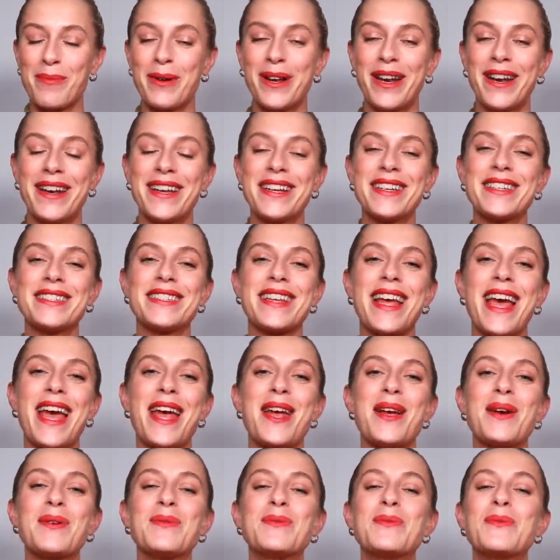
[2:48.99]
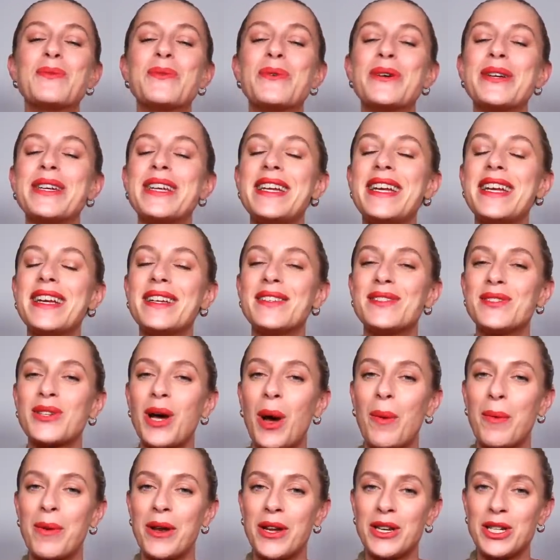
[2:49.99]
but it is a woody
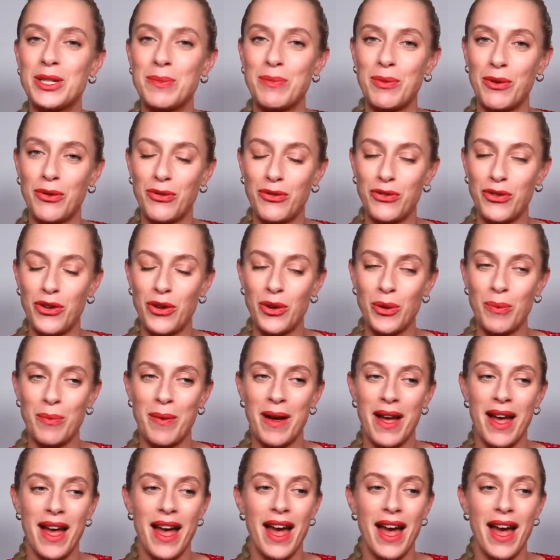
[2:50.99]
dominant perfume.